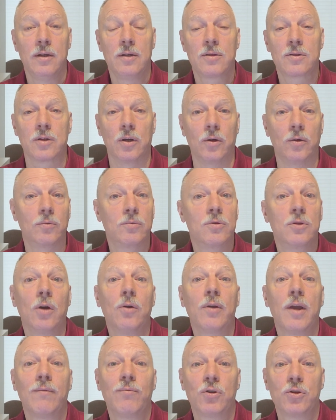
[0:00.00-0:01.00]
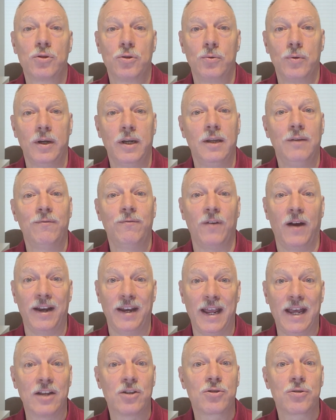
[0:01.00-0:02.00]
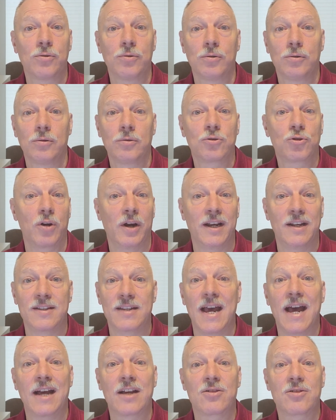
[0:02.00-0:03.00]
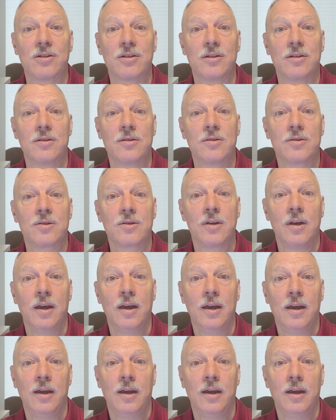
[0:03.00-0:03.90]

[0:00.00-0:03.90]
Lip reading: So don't ever do any financial transactions